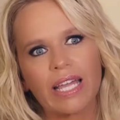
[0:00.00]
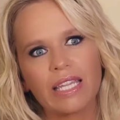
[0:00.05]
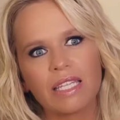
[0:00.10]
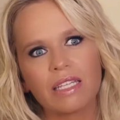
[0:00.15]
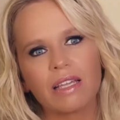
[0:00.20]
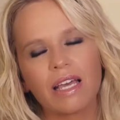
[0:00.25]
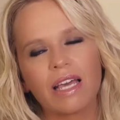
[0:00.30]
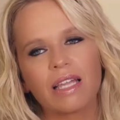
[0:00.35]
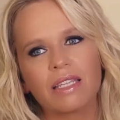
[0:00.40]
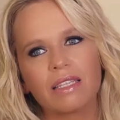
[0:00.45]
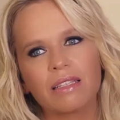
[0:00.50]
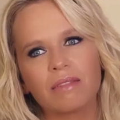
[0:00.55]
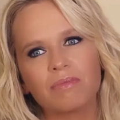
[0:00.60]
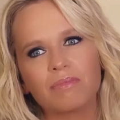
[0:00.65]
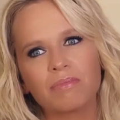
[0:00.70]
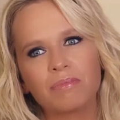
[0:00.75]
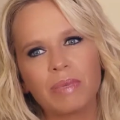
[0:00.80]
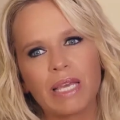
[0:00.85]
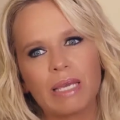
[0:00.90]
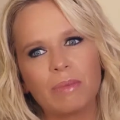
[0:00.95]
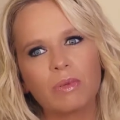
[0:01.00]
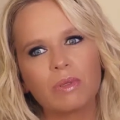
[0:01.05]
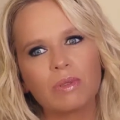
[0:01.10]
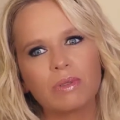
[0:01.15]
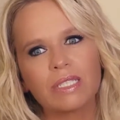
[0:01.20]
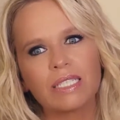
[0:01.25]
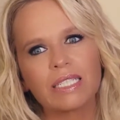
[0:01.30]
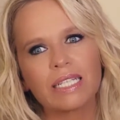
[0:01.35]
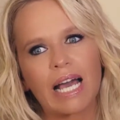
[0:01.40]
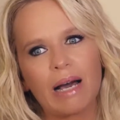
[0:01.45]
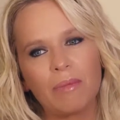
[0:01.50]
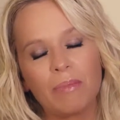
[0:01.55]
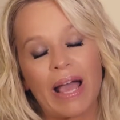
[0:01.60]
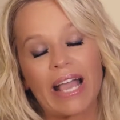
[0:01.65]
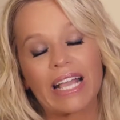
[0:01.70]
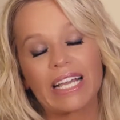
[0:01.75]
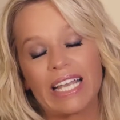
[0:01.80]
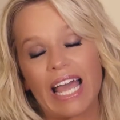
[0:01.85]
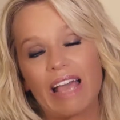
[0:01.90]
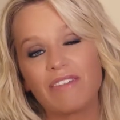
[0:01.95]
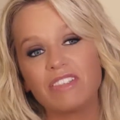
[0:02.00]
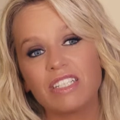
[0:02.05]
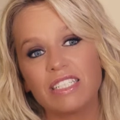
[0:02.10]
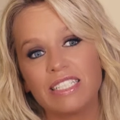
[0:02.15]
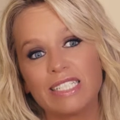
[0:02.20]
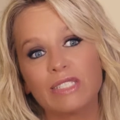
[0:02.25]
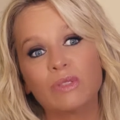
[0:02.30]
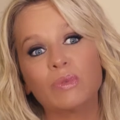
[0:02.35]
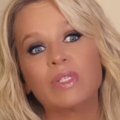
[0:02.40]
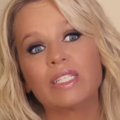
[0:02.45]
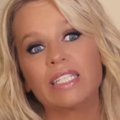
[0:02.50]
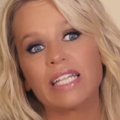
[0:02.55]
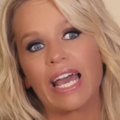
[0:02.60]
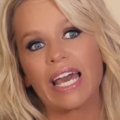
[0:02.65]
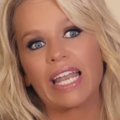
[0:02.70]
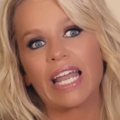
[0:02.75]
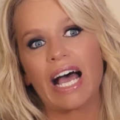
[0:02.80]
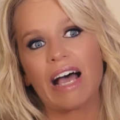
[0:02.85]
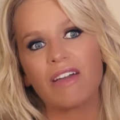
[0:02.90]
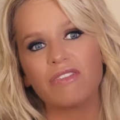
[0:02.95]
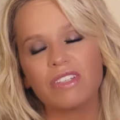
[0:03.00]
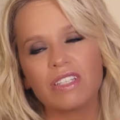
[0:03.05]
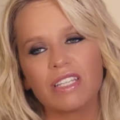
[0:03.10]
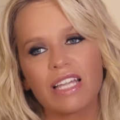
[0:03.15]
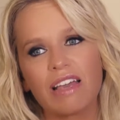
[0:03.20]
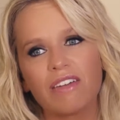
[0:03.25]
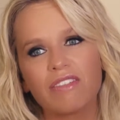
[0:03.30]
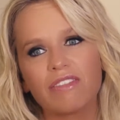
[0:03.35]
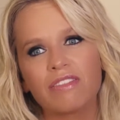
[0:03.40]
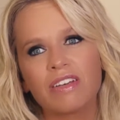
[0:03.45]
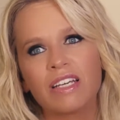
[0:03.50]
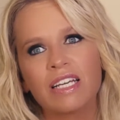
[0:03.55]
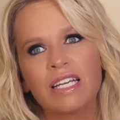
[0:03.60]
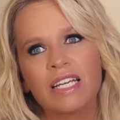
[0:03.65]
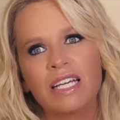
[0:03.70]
and people that come back and have to deal with that after they've